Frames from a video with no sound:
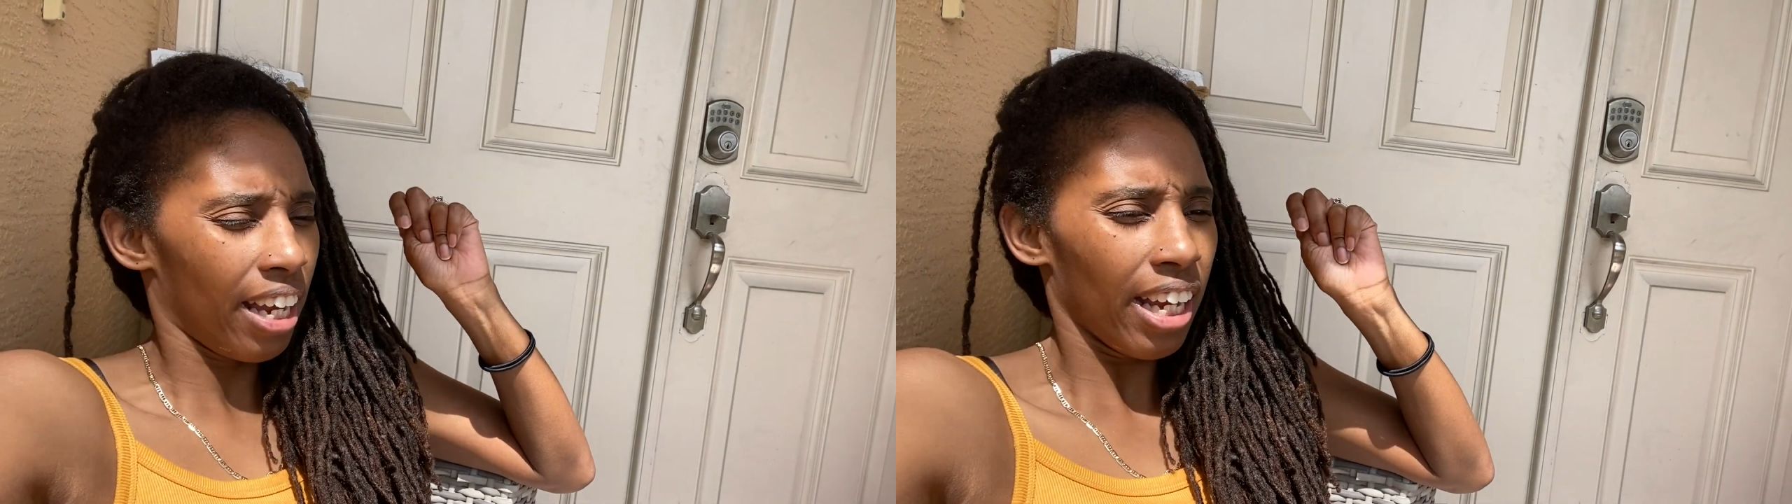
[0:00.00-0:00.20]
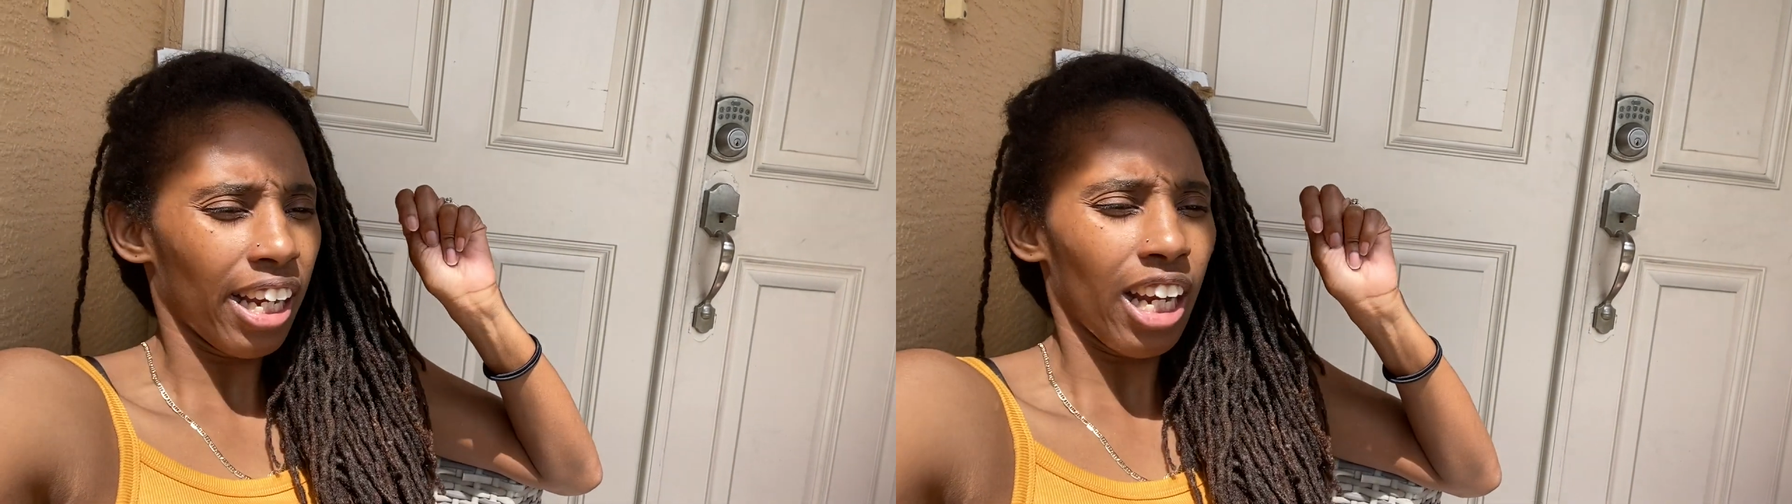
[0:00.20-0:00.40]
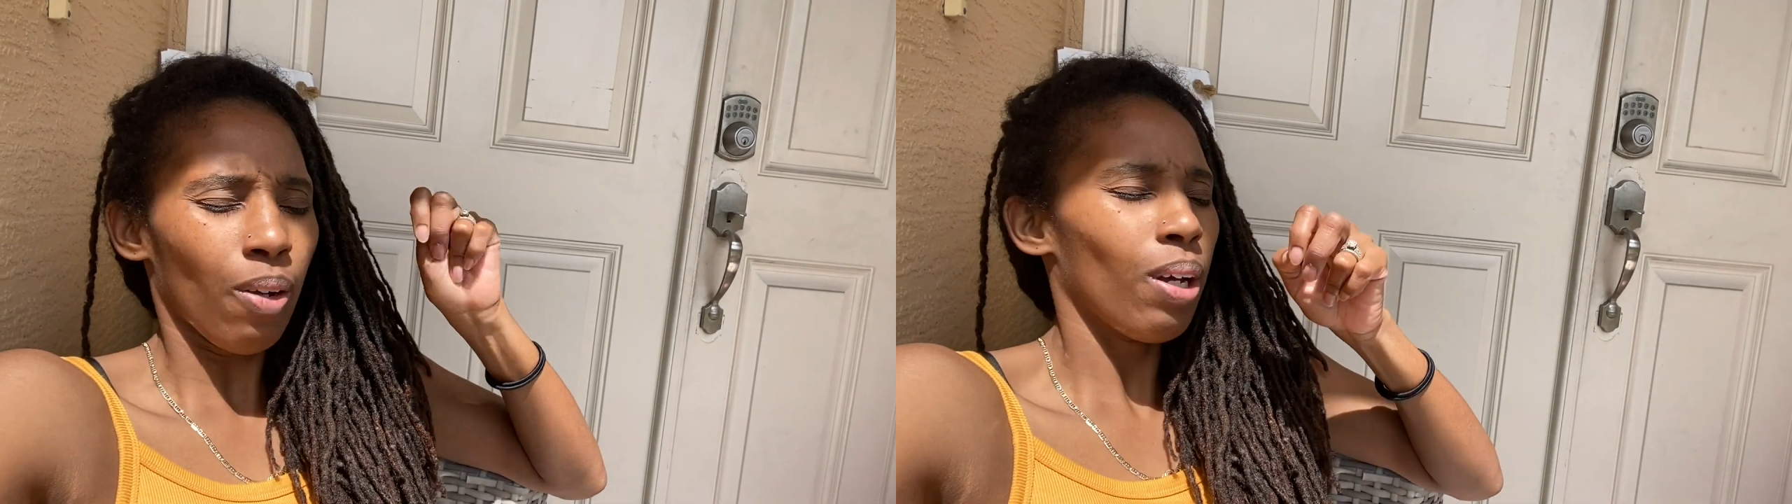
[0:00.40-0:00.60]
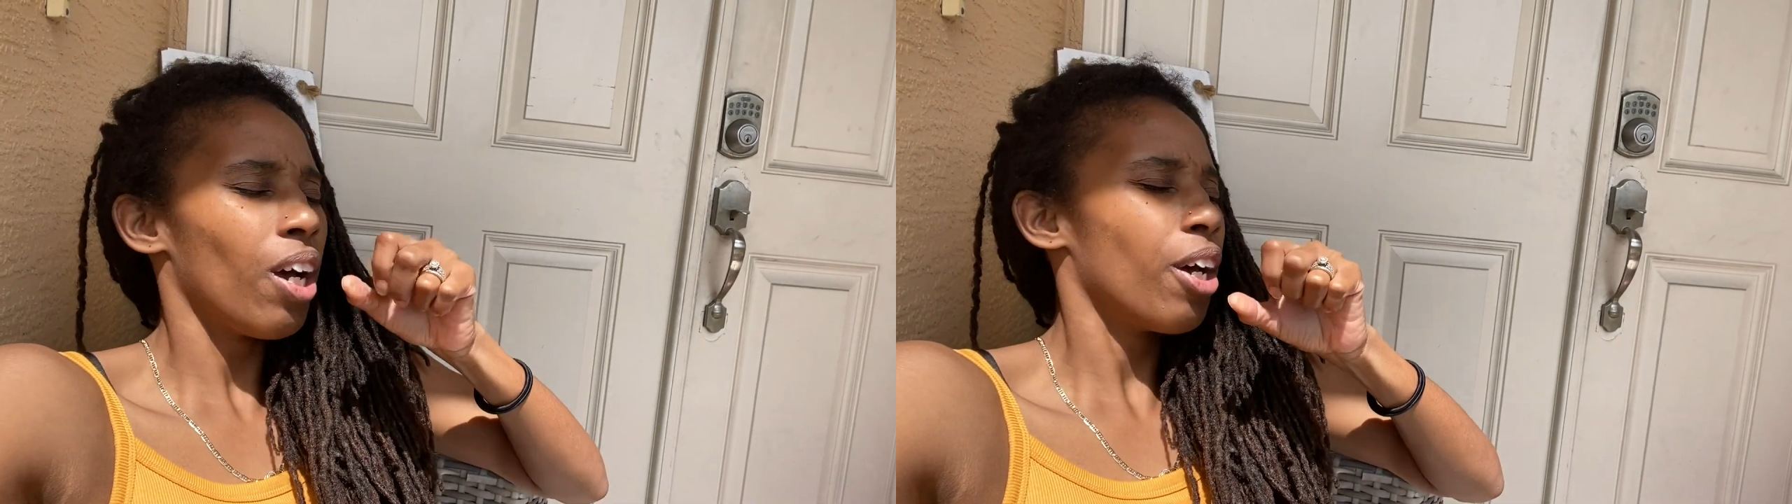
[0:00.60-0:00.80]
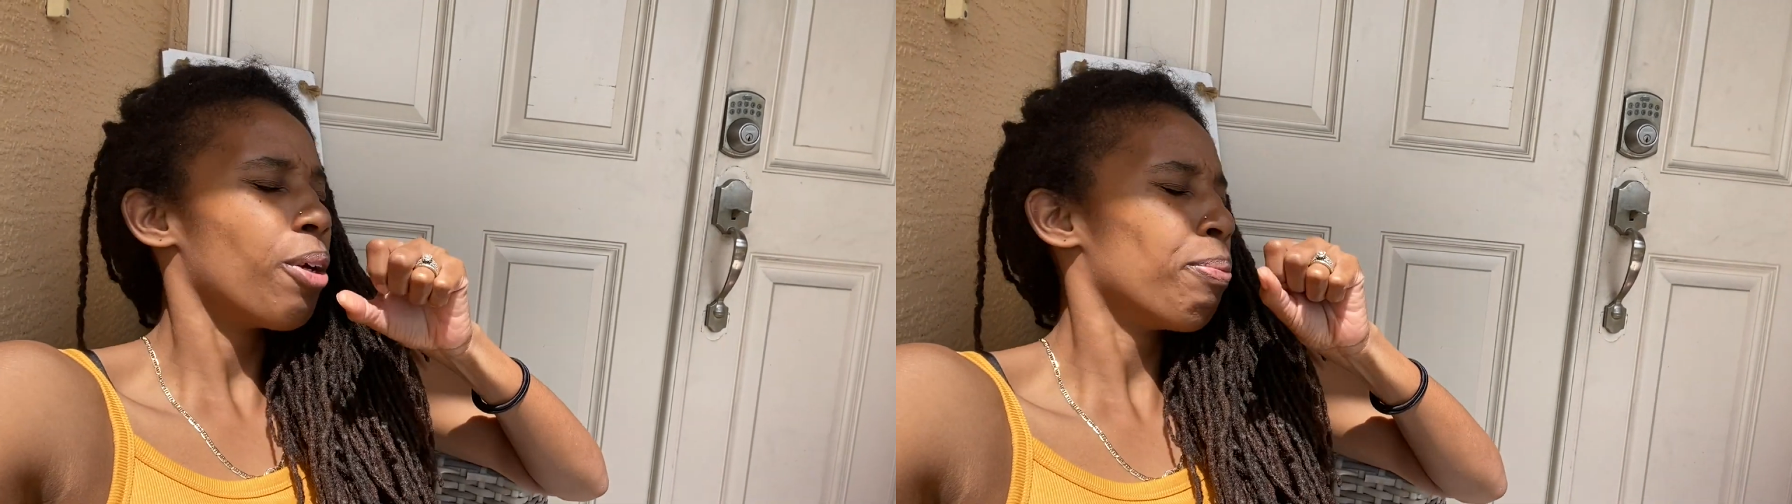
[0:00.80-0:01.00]
He
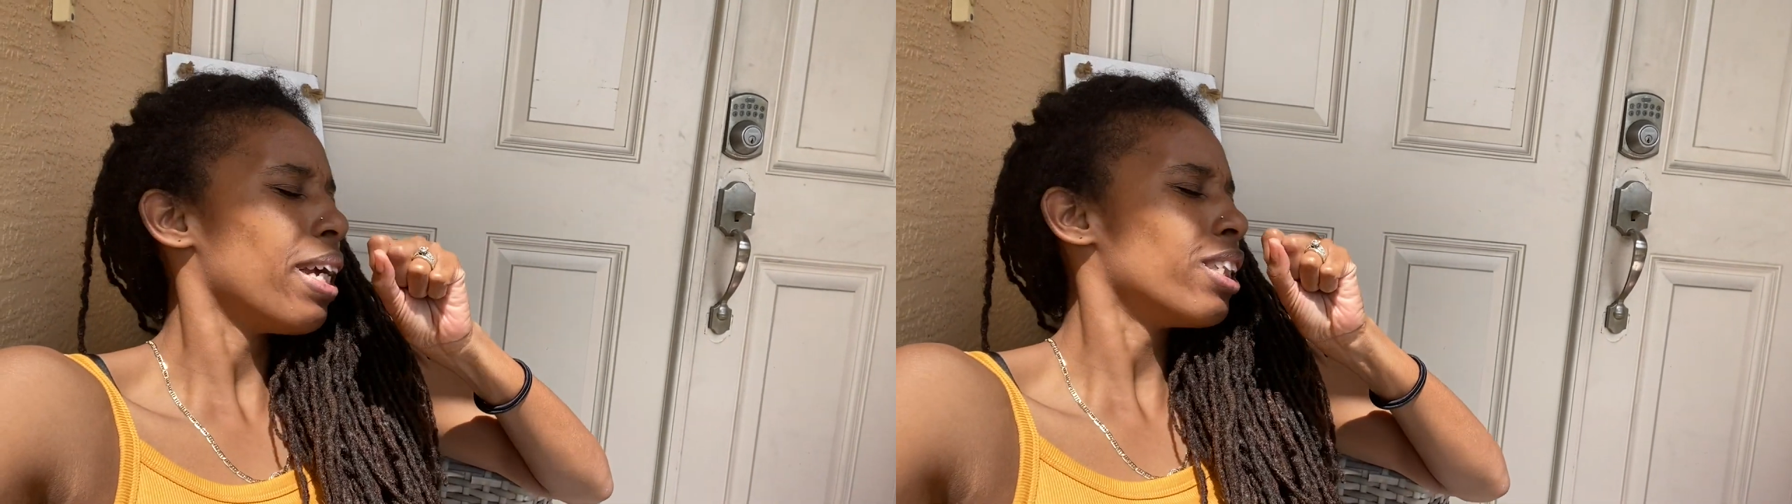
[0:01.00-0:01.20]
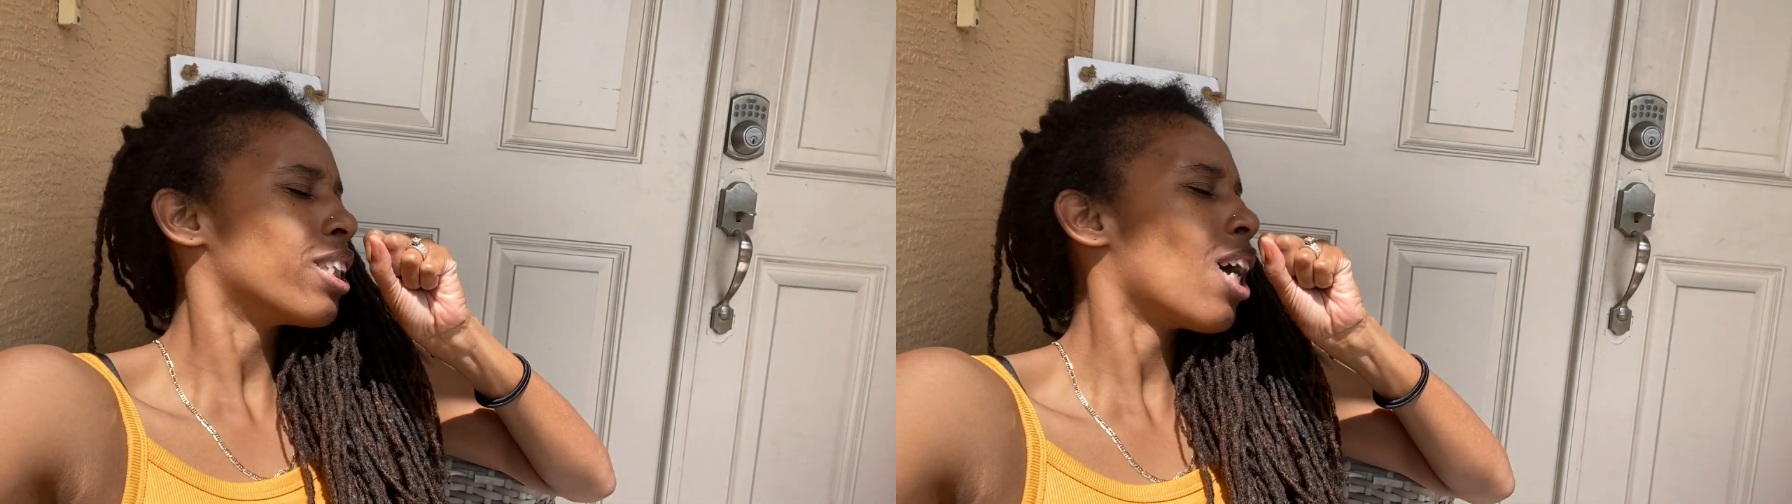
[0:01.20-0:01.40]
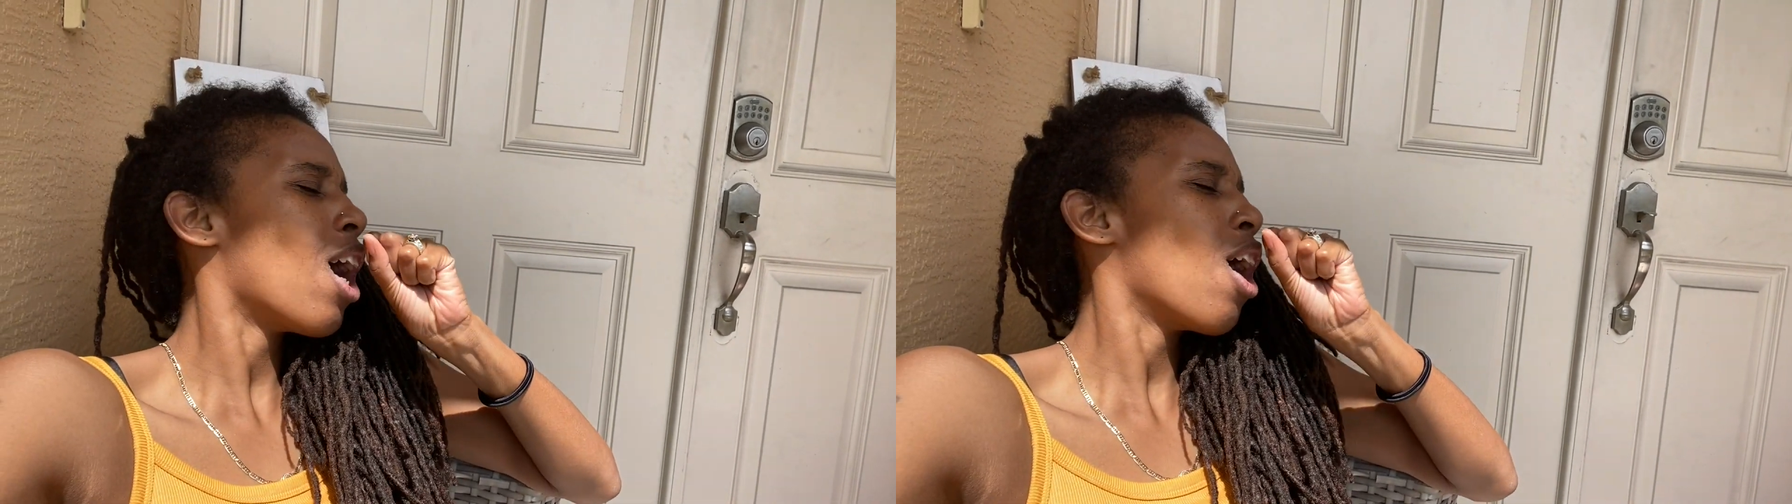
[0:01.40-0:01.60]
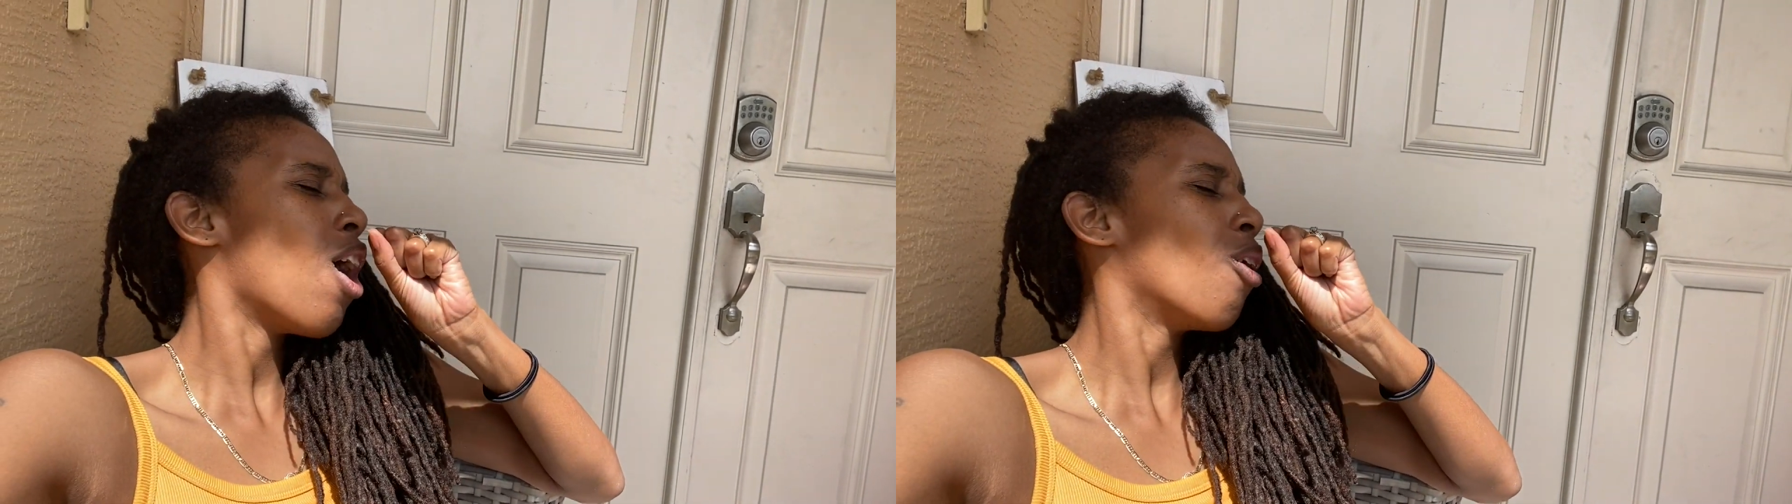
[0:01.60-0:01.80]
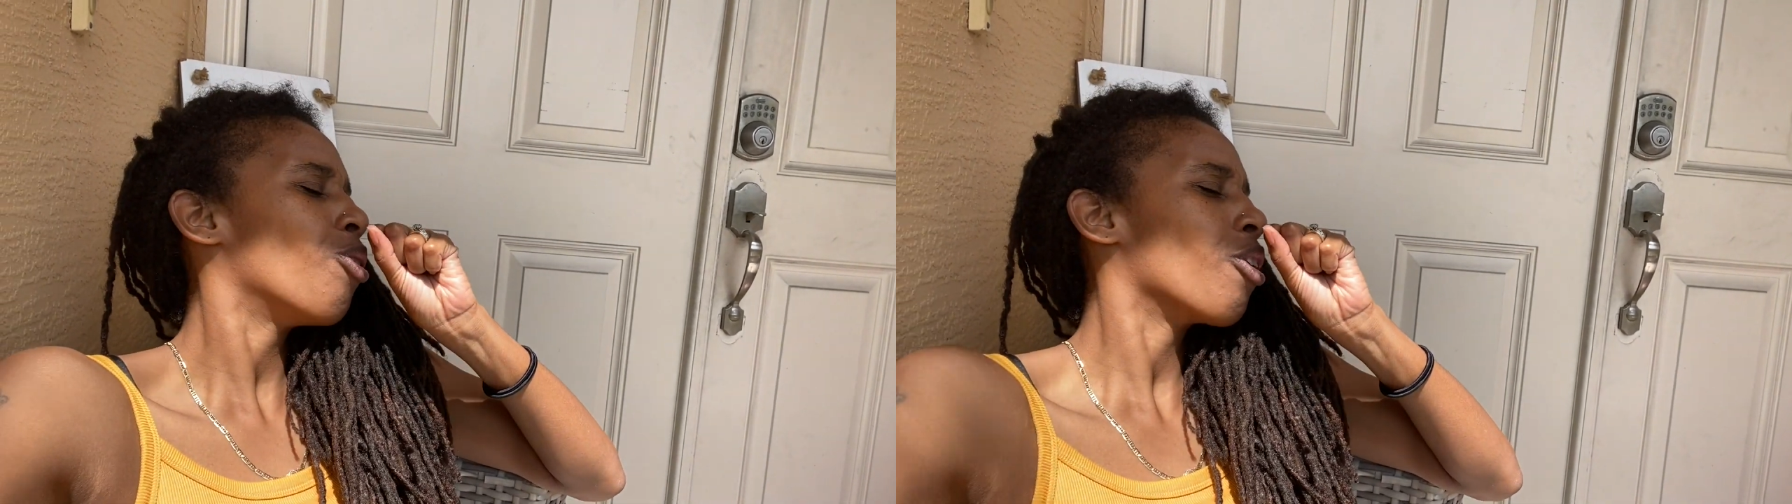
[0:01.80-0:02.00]
wanna be
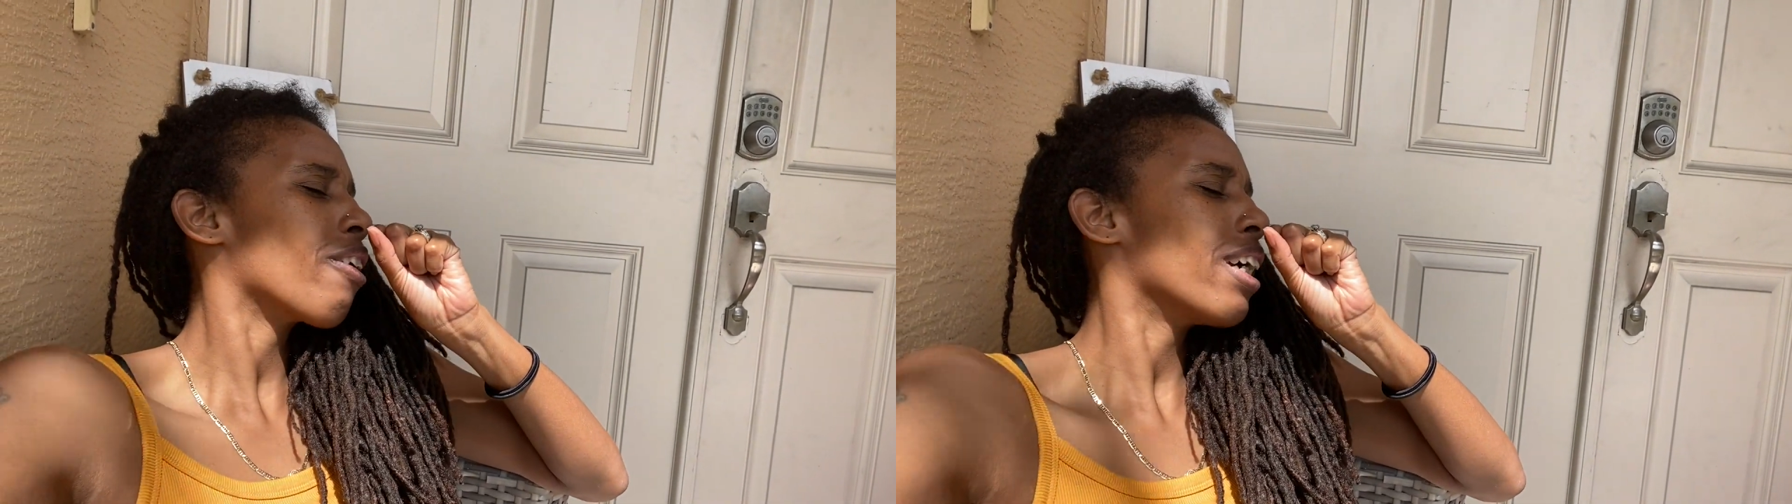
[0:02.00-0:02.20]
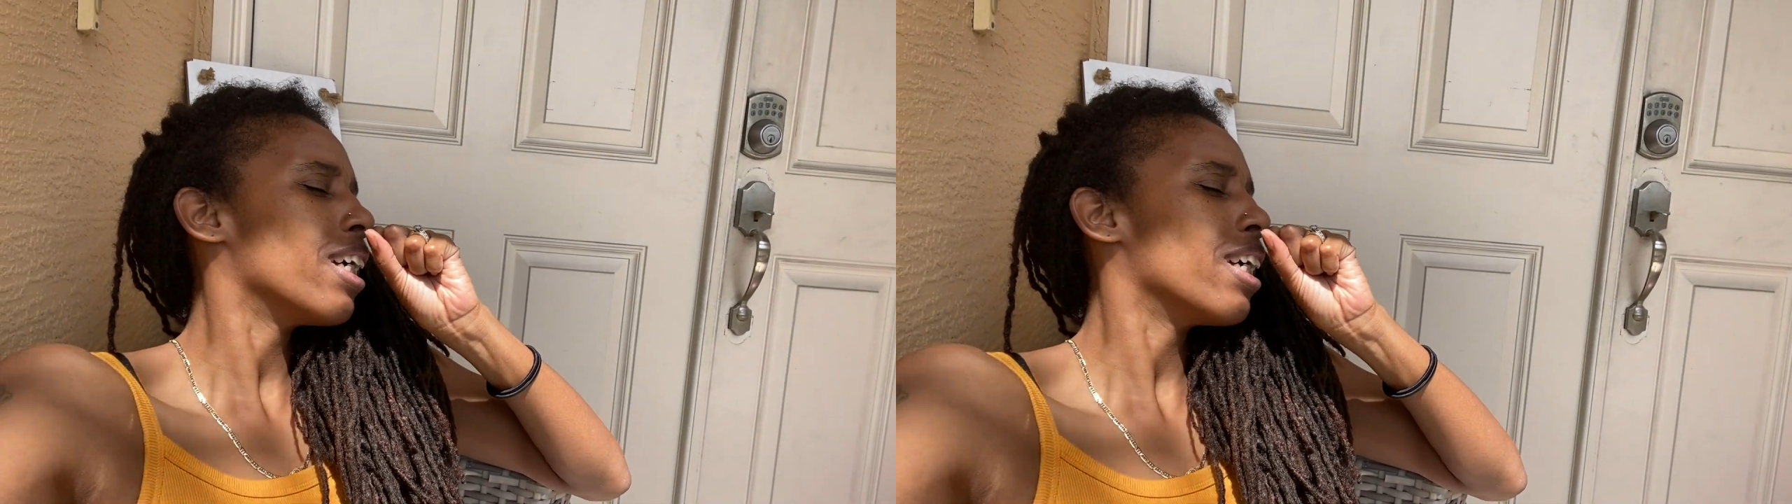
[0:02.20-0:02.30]
so green.